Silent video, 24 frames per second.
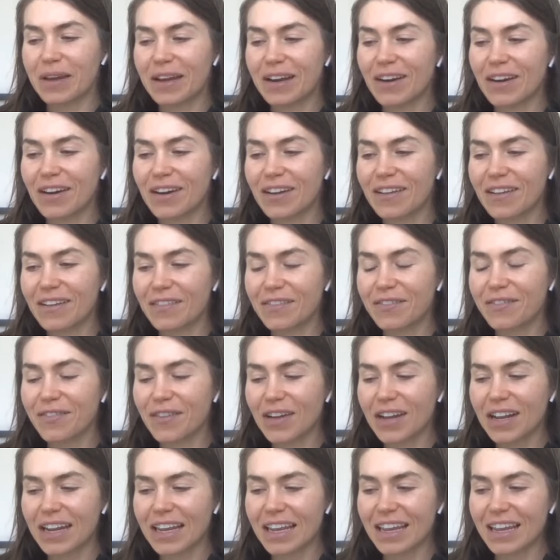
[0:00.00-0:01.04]
weird, a
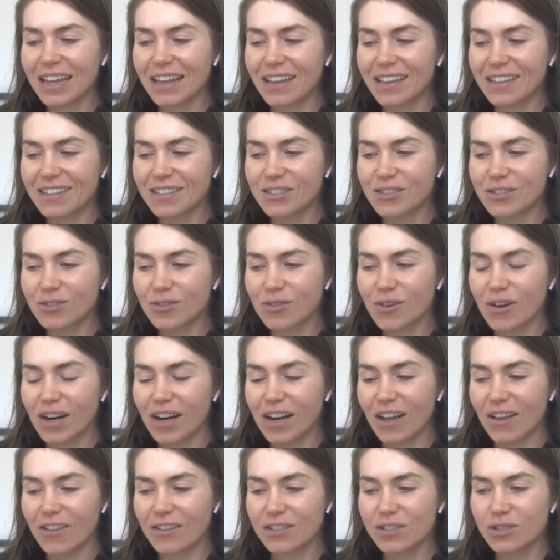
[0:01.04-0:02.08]
funny
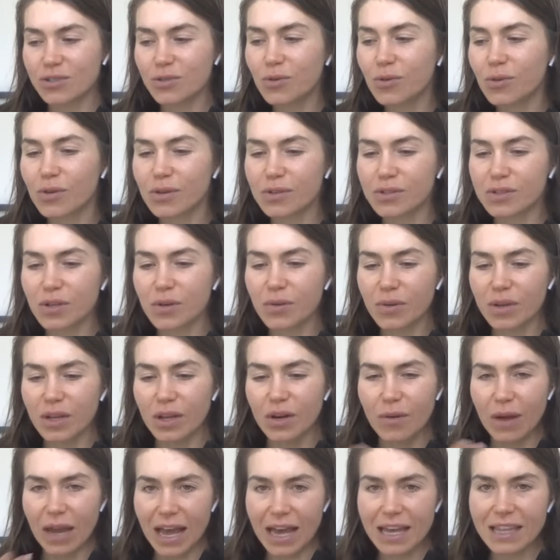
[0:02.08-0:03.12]
story on the tool. So, you
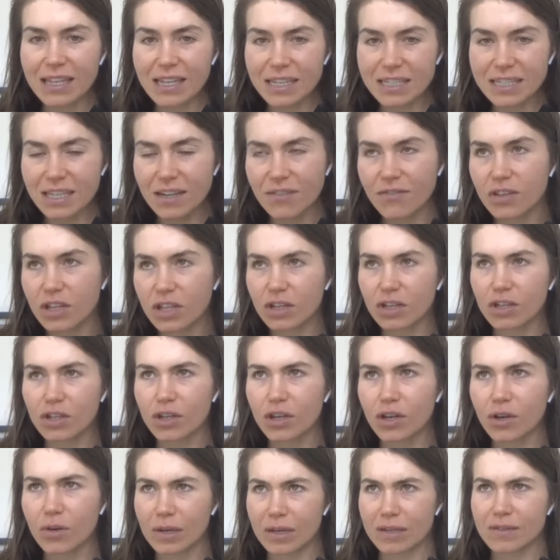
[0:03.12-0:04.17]
know, I had the idea for the
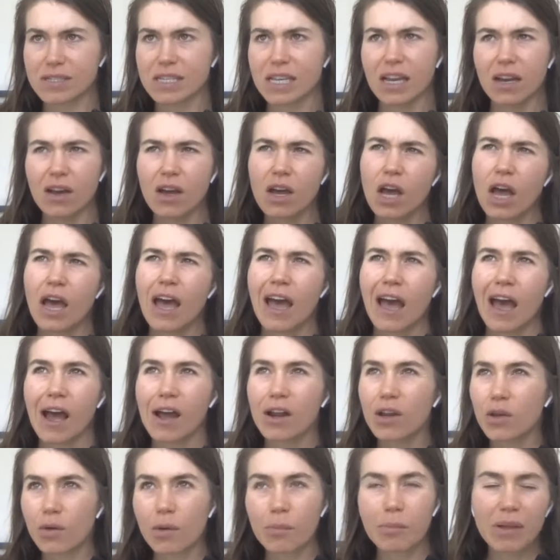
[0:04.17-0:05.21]
glue and I was like,
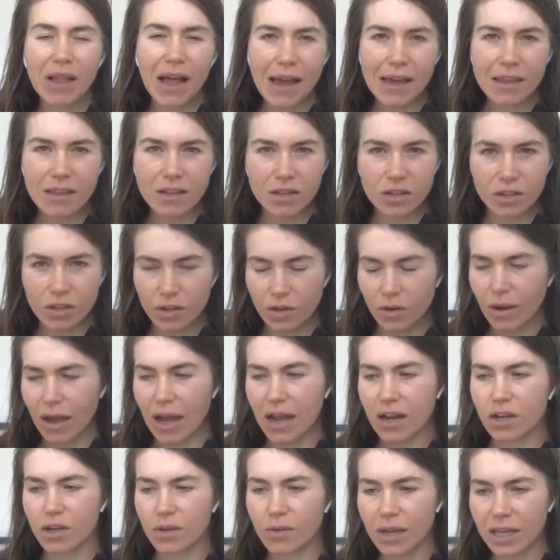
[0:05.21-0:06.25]
how do you apply the glue?
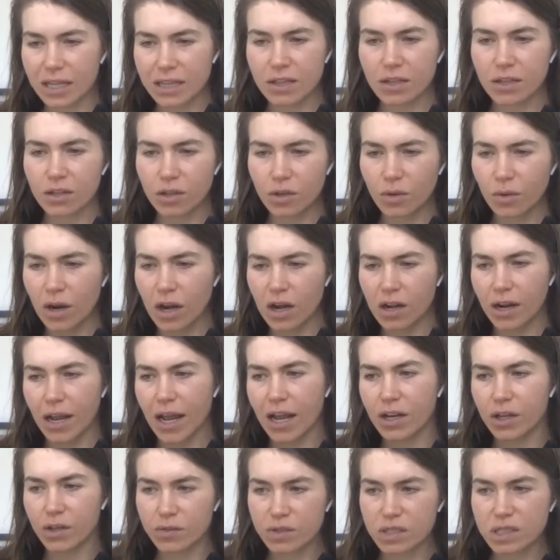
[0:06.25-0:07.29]
How do you get the glue on?
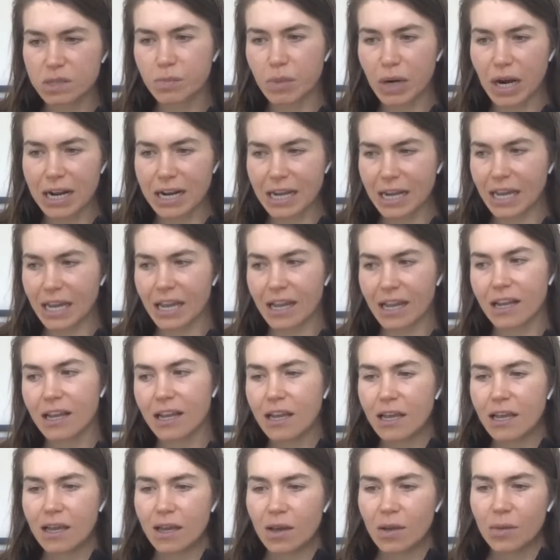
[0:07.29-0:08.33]
How do you spread it?
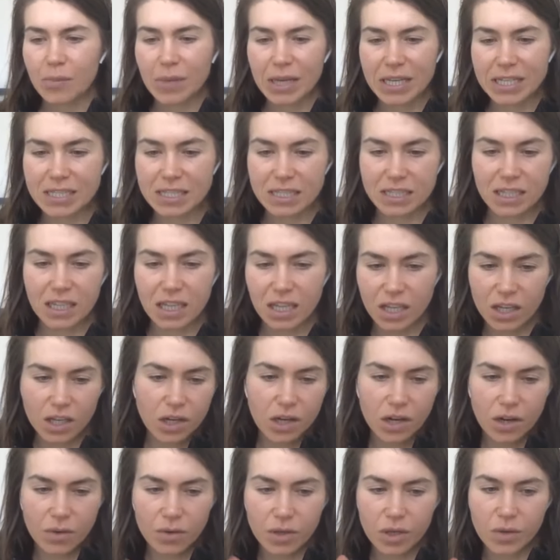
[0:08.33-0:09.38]
Basically, you
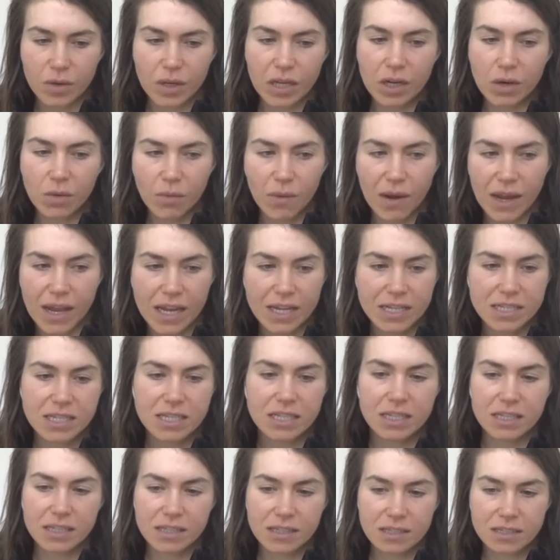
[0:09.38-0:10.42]
know, you need a way
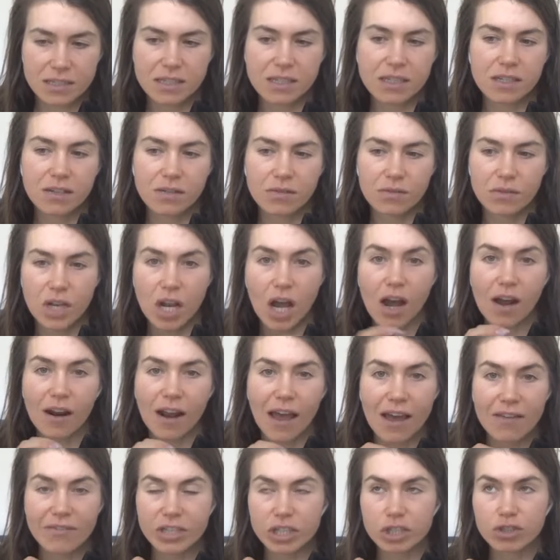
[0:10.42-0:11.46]
to, to not
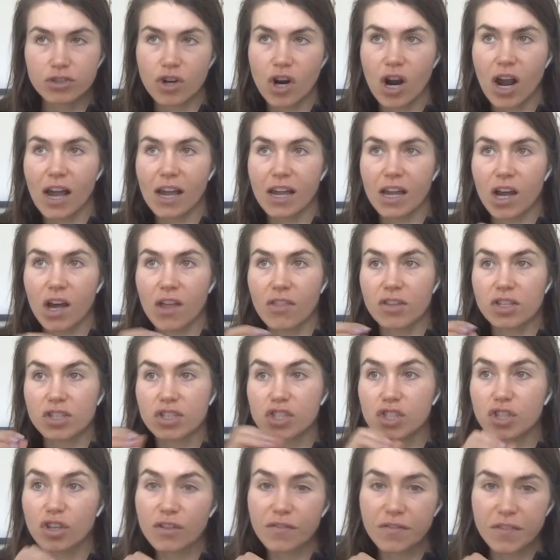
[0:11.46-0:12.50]
have it dry on the
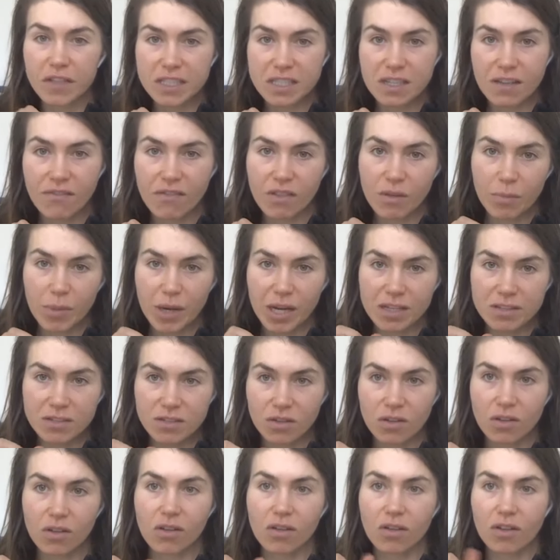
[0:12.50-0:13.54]
surface of the
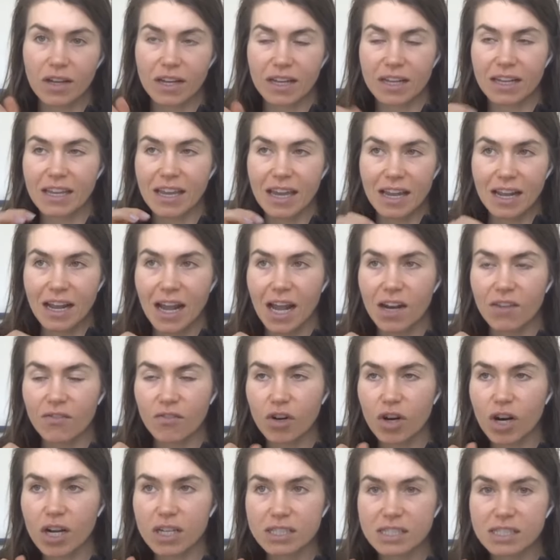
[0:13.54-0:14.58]
puzzle and get kind of
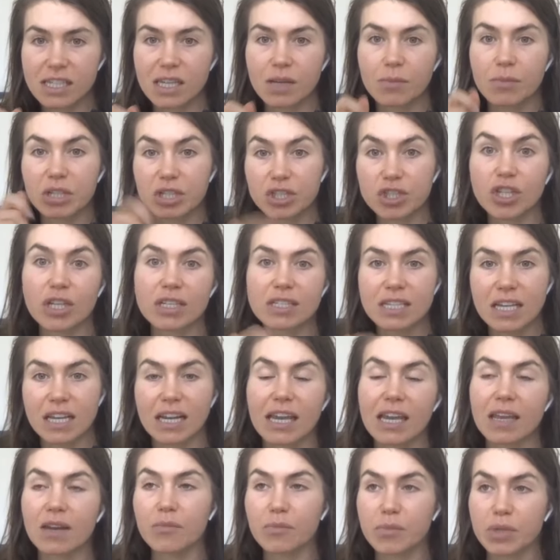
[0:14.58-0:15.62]
crusty, but just get
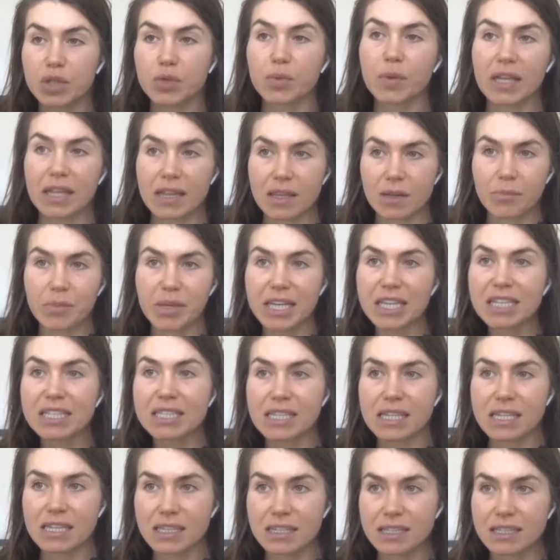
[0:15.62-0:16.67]
in between the
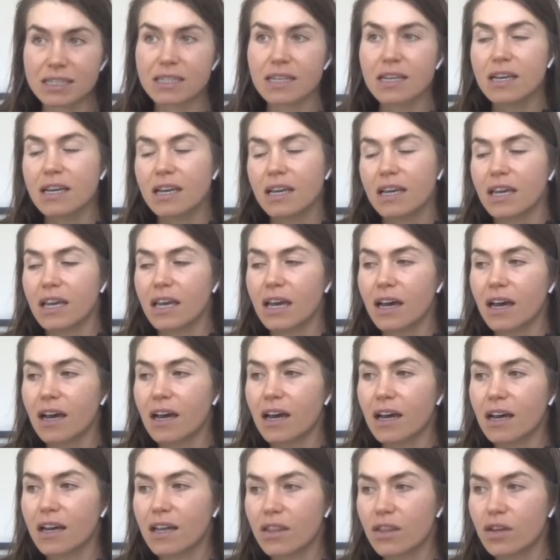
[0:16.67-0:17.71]
pieces,
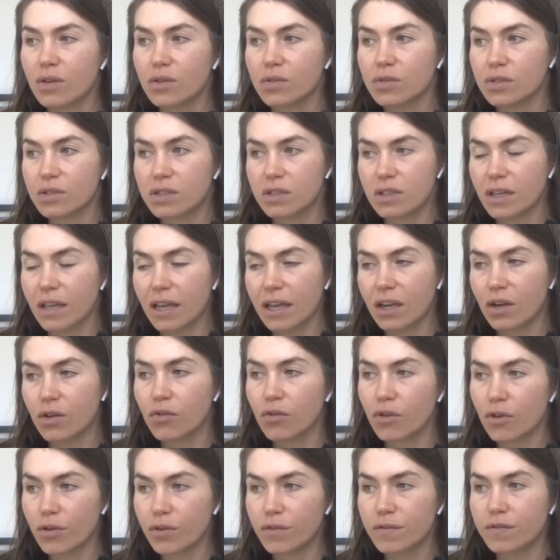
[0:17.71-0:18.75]
uh, those like
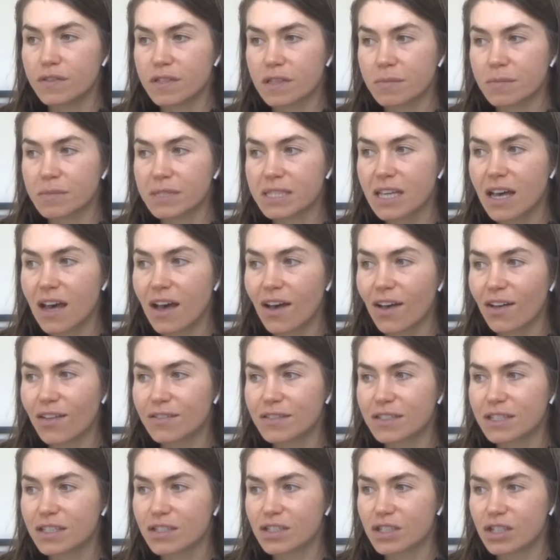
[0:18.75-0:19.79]
grooves themselves.
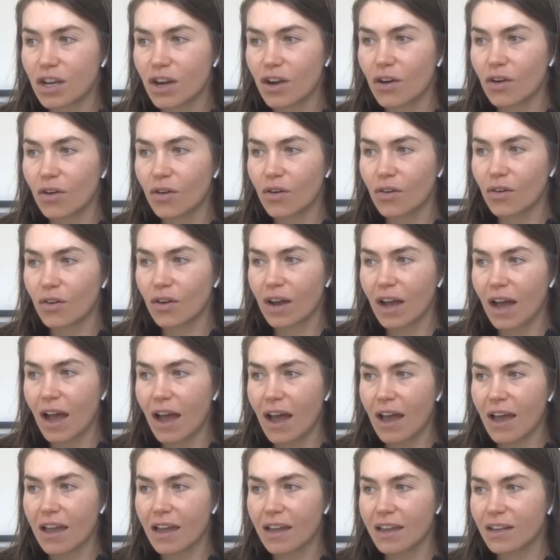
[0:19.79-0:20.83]
And so
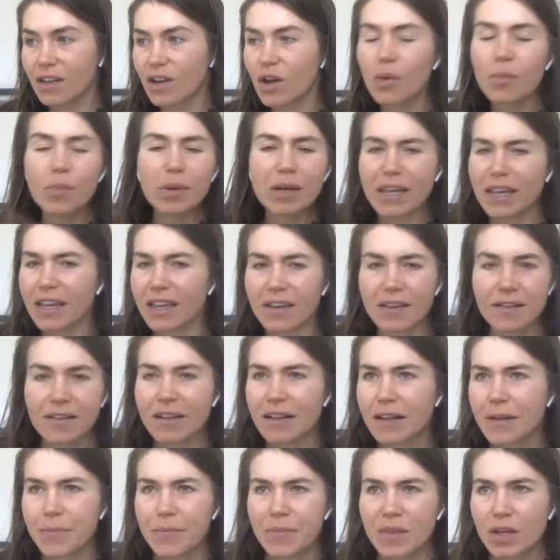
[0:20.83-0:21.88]
I, nobody,
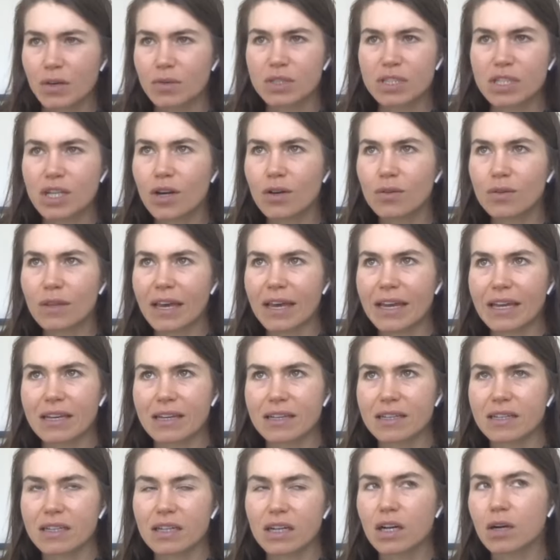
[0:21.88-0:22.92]
there was no like
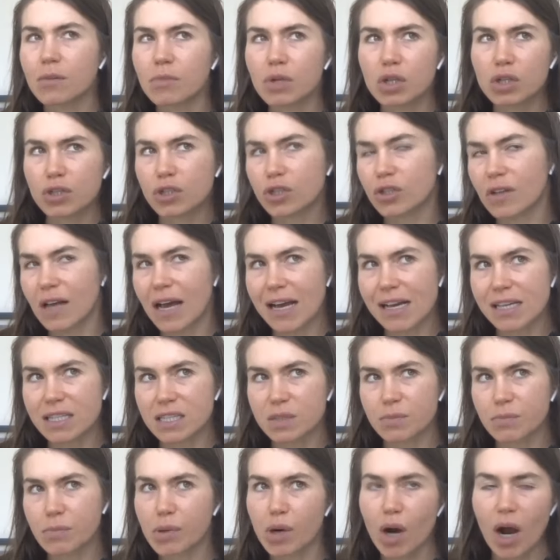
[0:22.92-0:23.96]
commercialized,
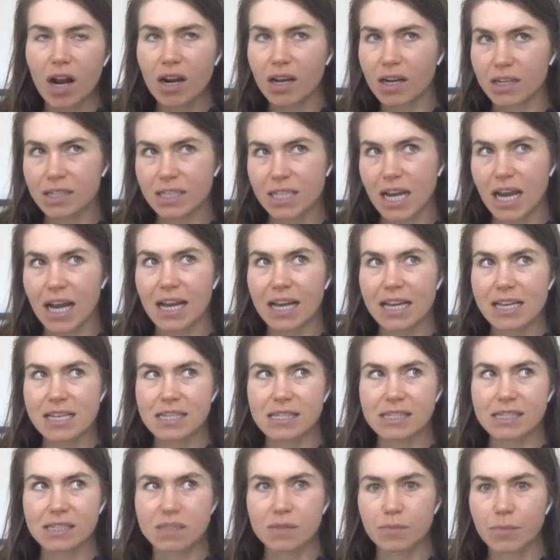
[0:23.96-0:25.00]

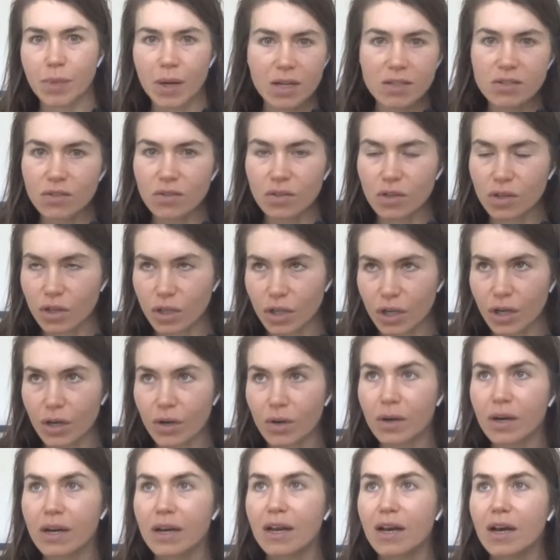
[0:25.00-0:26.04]
productized puzzle
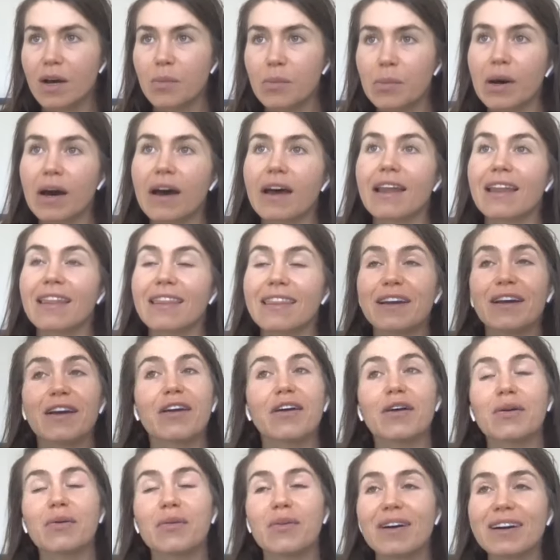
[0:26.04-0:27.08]
glue, but
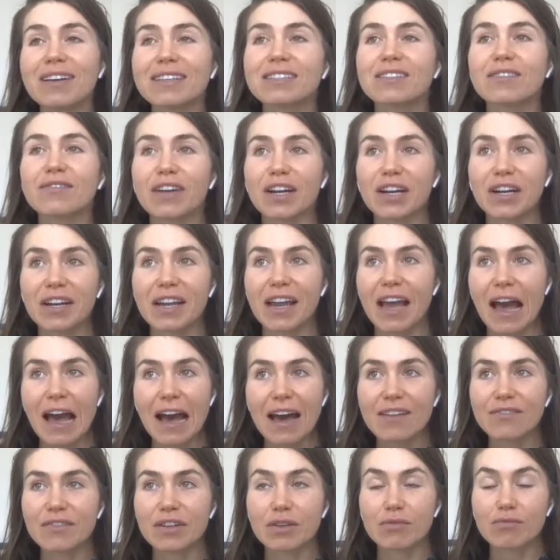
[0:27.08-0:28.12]
there was a very
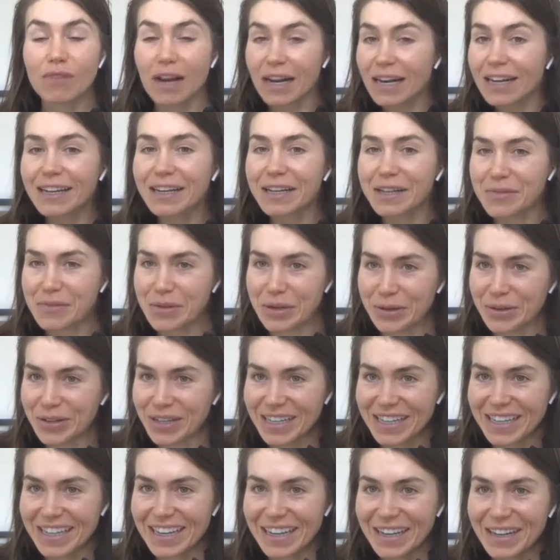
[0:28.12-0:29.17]
avid Reddit
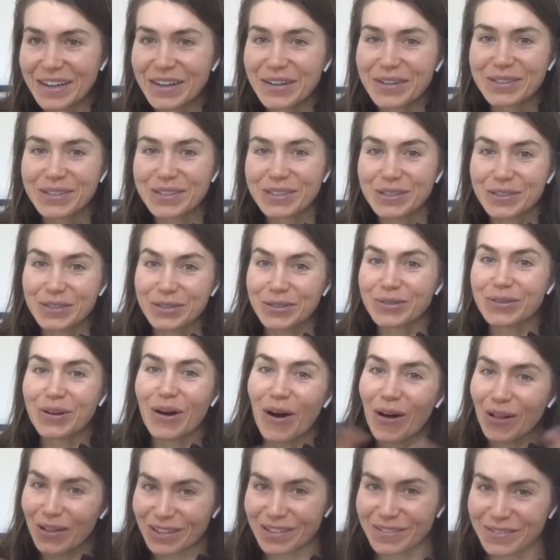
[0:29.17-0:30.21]
community who glued
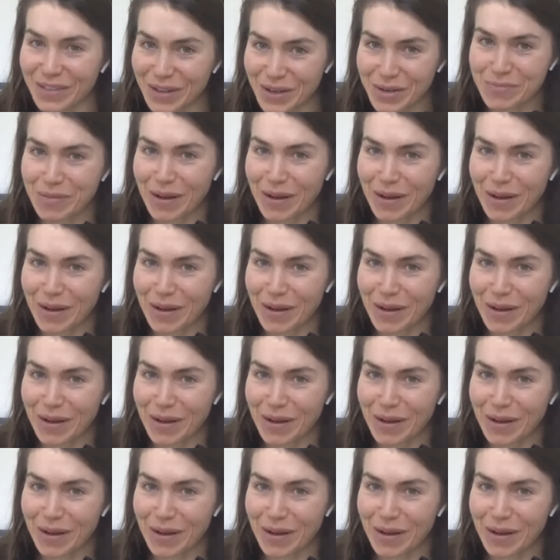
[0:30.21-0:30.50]
all of their